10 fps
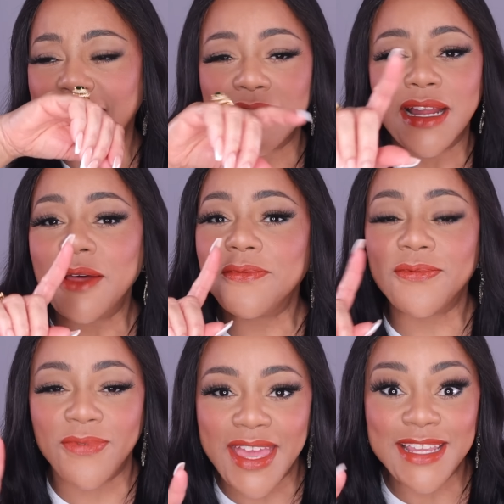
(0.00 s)
not
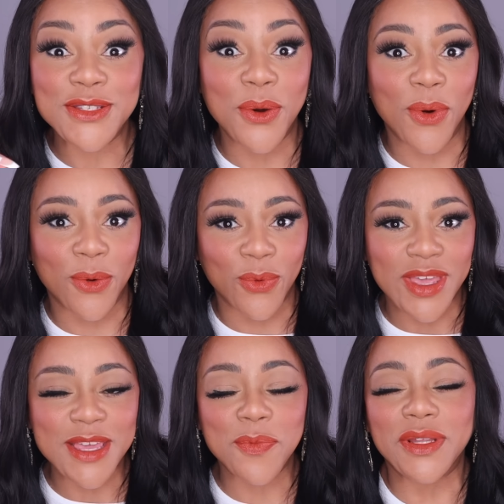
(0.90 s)
faint or
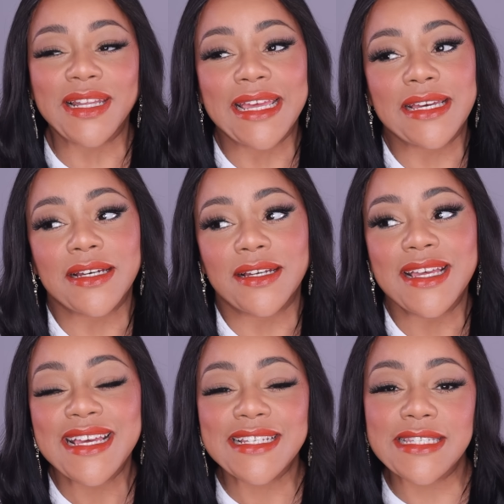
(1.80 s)
weak, but like a